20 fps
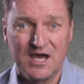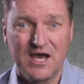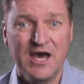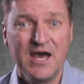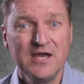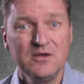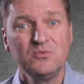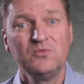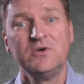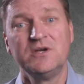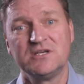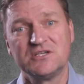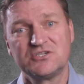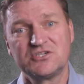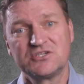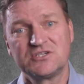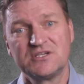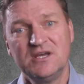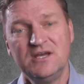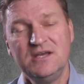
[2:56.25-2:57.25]
I
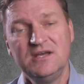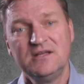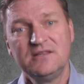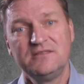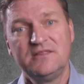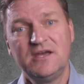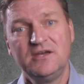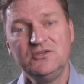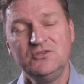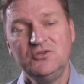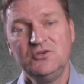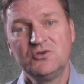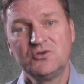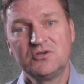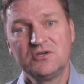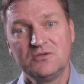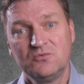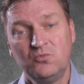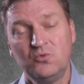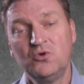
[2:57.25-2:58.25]
wish that you
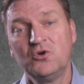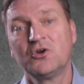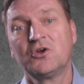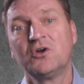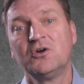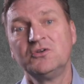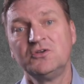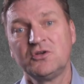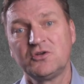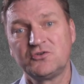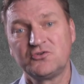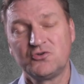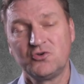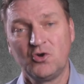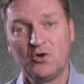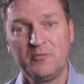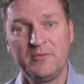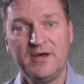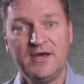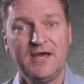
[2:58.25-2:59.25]
could work on your
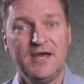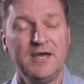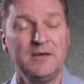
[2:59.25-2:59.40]
trauma